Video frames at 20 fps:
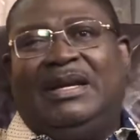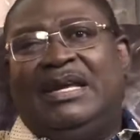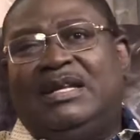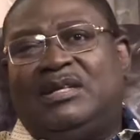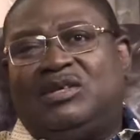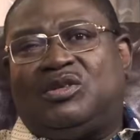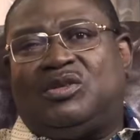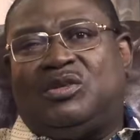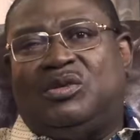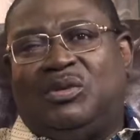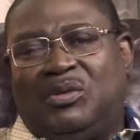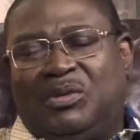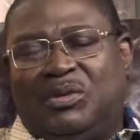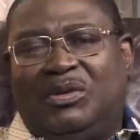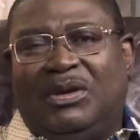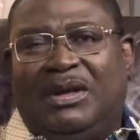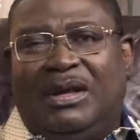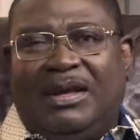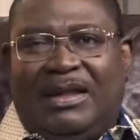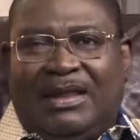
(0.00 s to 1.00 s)
needs to
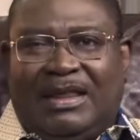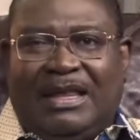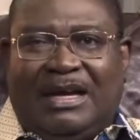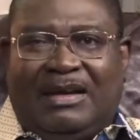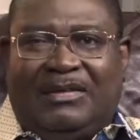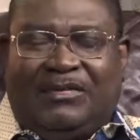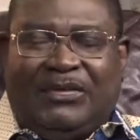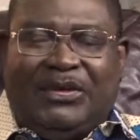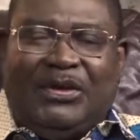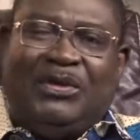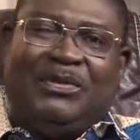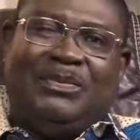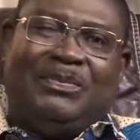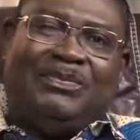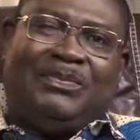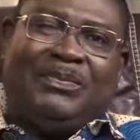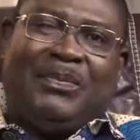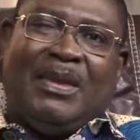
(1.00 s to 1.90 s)
do that for you.